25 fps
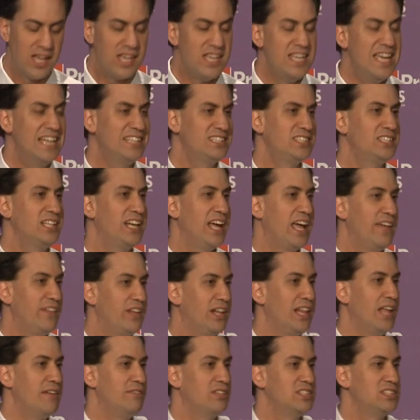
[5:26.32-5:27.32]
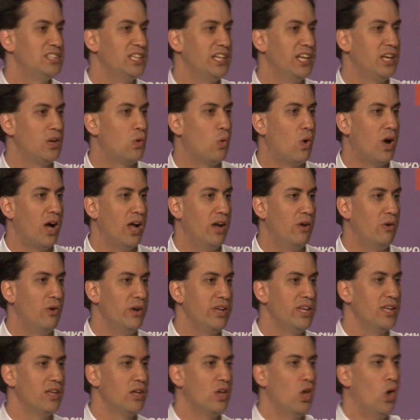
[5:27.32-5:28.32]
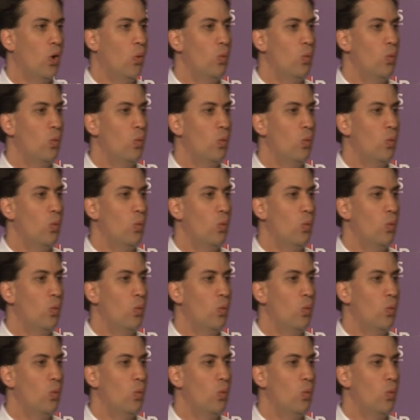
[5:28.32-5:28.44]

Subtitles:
Yesterday at the Leveson inquiry,